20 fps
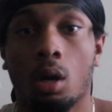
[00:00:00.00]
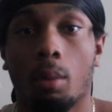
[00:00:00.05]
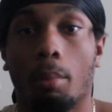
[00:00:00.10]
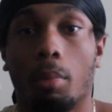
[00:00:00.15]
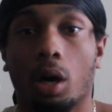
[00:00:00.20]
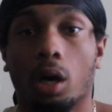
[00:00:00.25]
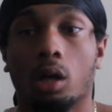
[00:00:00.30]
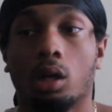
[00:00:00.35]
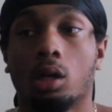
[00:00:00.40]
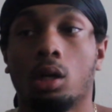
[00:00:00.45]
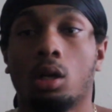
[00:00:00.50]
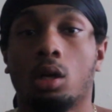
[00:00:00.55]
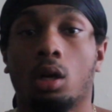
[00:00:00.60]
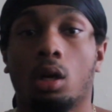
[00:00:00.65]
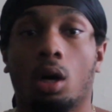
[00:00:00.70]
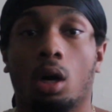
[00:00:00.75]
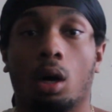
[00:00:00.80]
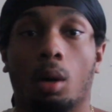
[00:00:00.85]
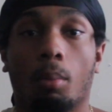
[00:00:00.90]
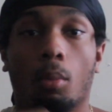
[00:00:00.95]
But
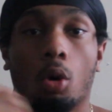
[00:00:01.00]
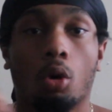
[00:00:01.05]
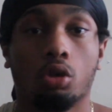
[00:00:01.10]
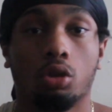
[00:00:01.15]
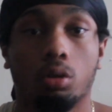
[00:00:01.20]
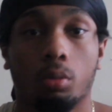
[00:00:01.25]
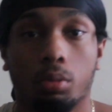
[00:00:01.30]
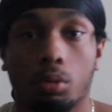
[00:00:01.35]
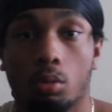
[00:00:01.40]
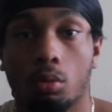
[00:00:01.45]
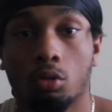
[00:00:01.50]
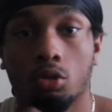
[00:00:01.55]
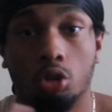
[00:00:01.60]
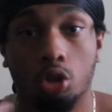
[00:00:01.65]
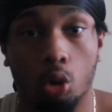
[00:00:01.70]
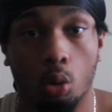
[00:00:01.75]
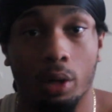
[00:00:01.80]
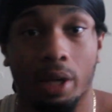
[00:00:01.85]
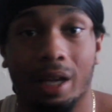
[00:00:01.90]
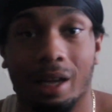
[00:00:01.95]
a multiple
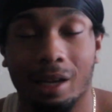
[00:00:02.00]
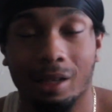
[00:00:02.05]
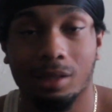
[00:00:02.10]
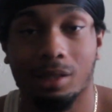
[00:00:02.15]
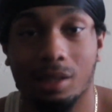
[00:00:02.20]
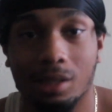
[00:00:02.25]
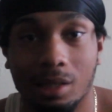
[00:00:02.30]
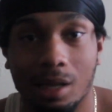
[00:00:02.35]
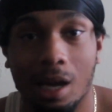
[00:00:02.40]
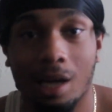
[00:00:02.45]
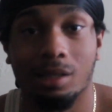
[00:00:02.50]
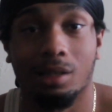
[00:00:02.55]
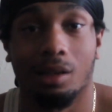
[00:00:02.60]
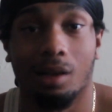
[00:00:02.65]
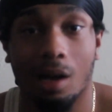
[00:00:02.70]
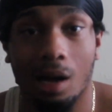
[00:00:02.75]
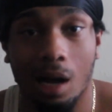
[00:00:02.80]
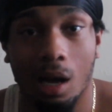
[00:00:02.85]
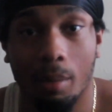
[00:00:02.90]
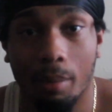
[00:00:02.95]
joint exercise, a
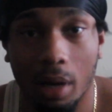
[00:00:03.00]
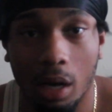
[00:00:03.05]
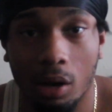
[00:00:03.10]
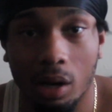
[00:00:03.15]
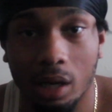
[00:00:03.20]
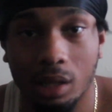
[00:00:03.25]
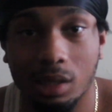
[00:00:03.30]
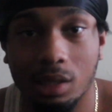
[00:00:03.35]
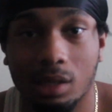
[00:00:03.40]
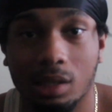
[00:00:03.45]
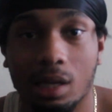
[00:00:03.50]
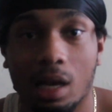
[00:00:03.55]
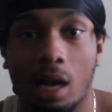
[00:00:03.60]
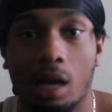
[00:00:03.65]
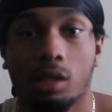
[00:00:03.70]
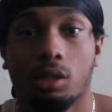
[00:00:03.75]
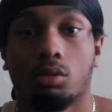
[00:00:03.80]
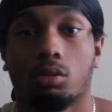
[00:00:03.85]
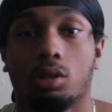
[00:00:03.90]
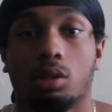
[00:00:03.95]
compound
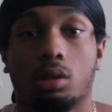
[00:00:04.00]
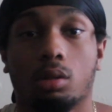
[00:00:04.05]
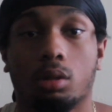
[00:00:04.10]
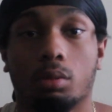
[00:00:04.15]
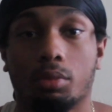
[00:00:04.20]
exercise,